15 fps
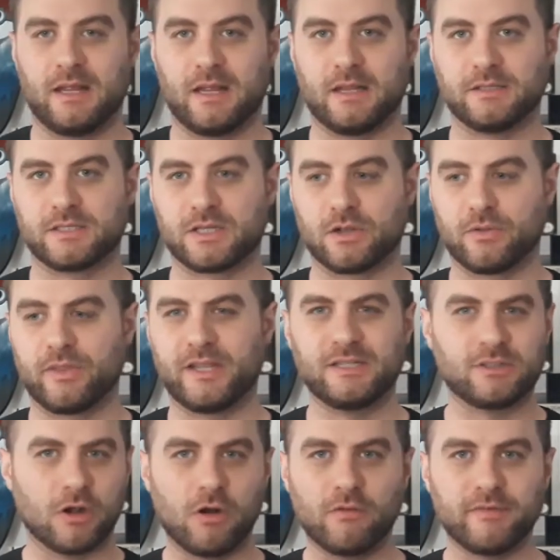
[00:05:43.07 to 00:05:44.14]
And so they
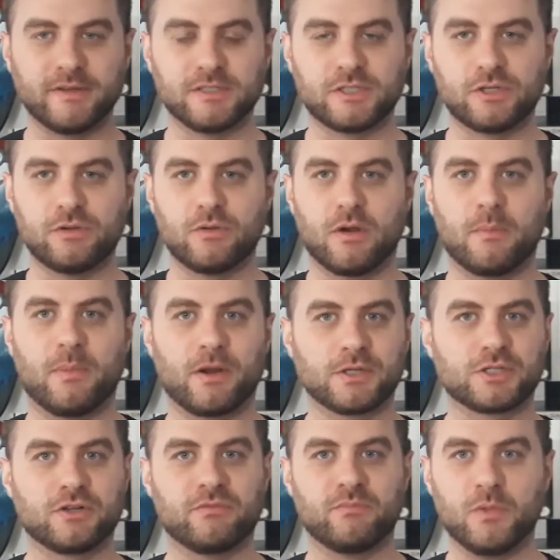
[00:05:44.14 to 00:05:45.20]
dove into a
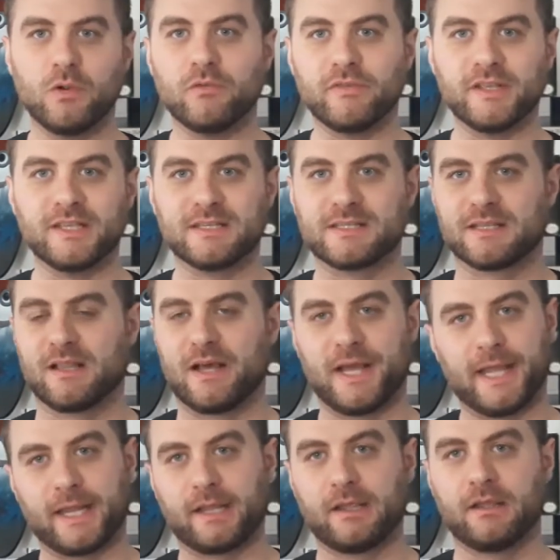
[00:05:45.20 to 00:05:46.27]
bunch of movies
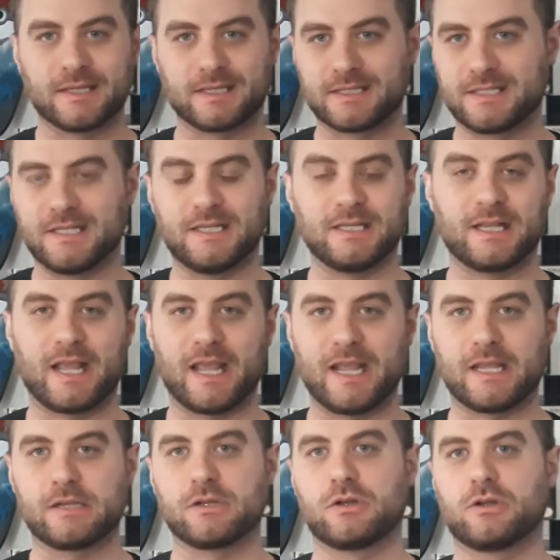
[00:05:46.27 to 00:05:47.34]
like 16
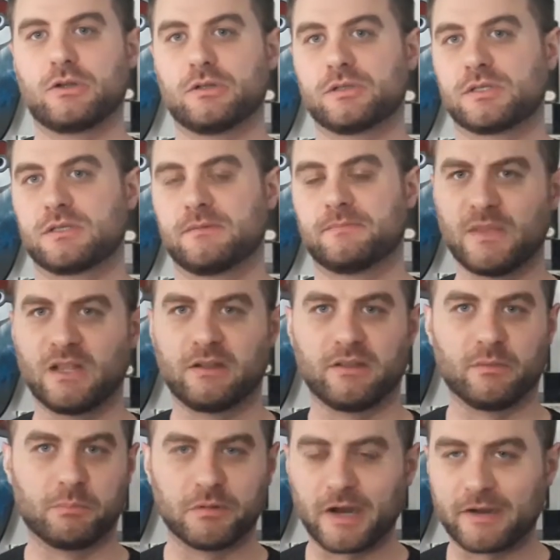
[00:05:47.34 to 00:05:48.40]
Candles,
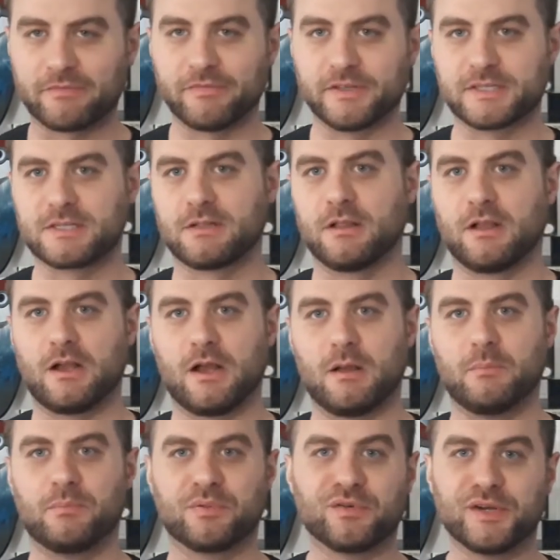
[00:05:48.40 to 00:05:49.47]
The Breakfast
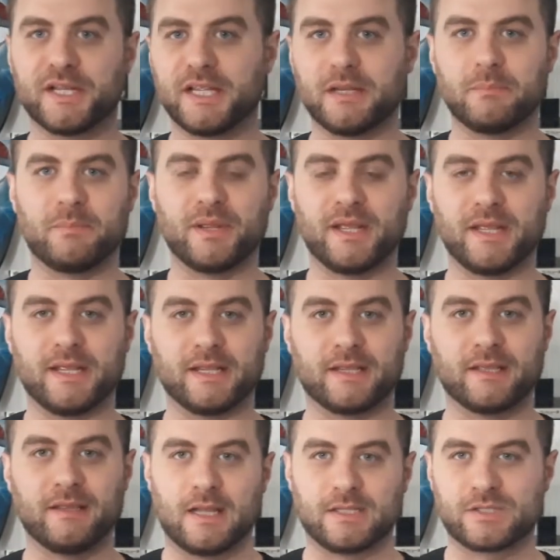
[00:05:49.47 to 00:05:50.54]
Club, Pretty in
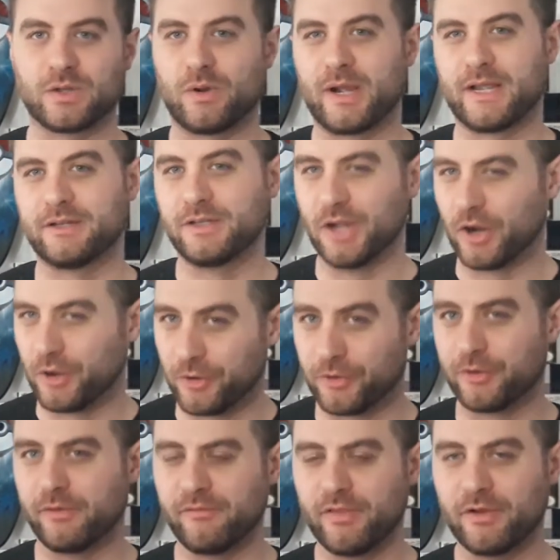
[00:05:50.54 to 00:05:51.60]
Pink. And so I had
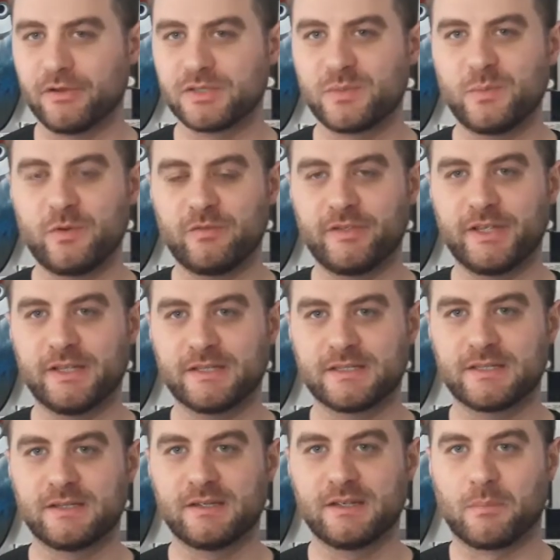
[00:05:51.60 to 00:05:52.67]
heard of those
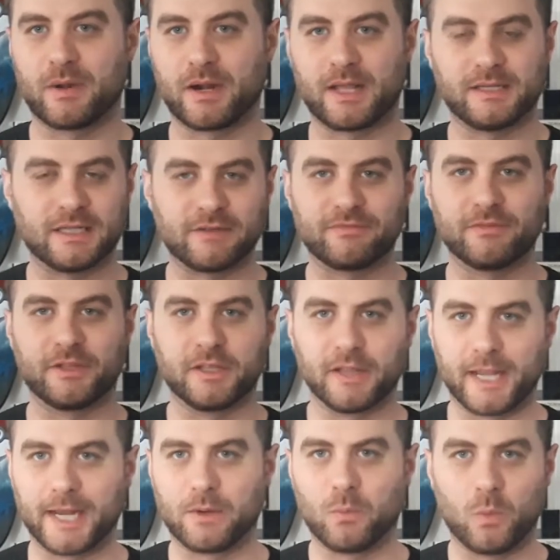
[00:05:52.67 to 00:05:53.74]
movies, but I definitely
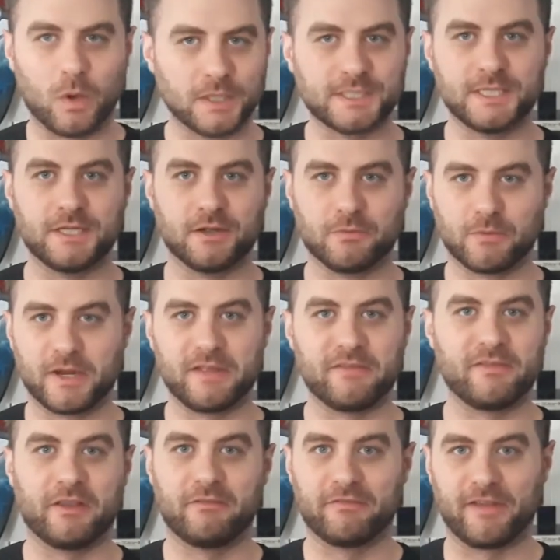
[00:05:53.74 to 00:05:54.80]
wasn't a
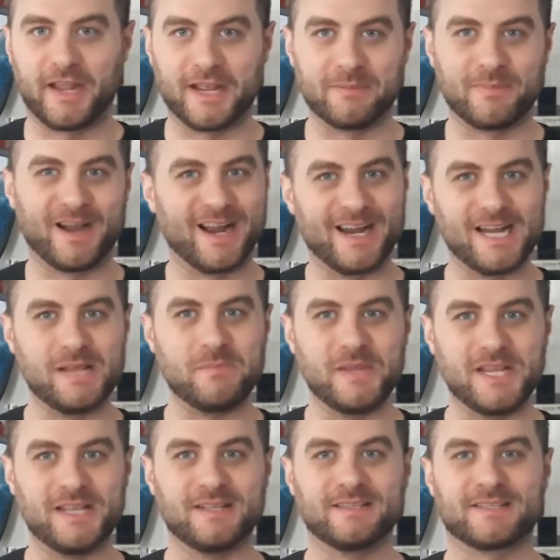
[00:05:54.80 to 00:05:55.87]
raving fan by any
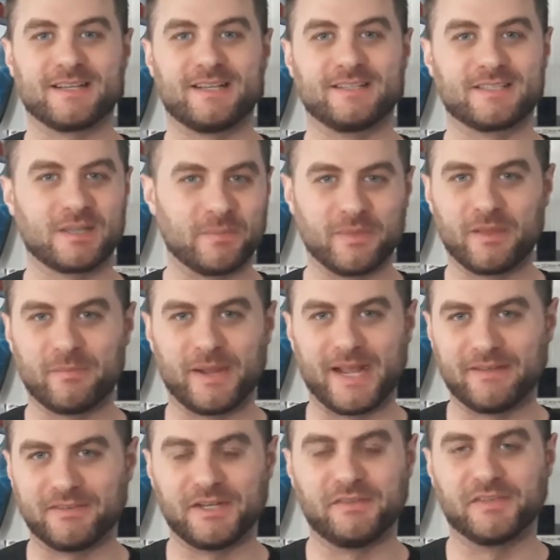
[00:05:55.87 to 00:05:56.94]
means. And some of them I
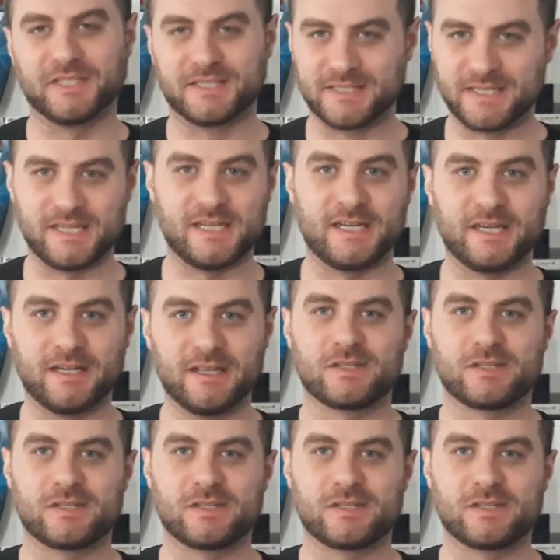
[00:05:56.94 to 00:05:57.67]
haven't even seen.